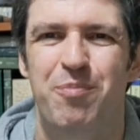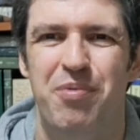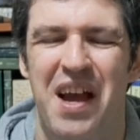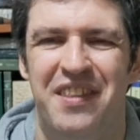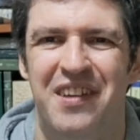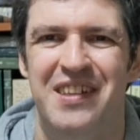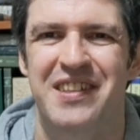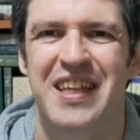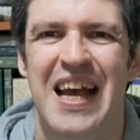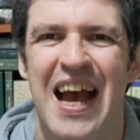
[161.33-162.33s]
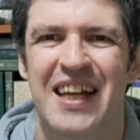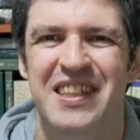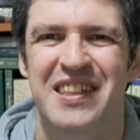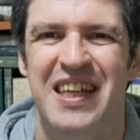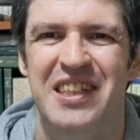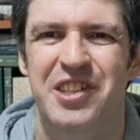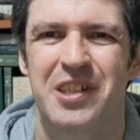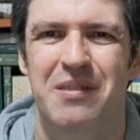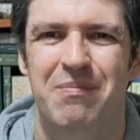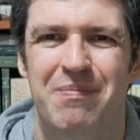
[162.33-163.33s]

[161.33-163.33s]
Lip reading: breathless agitation.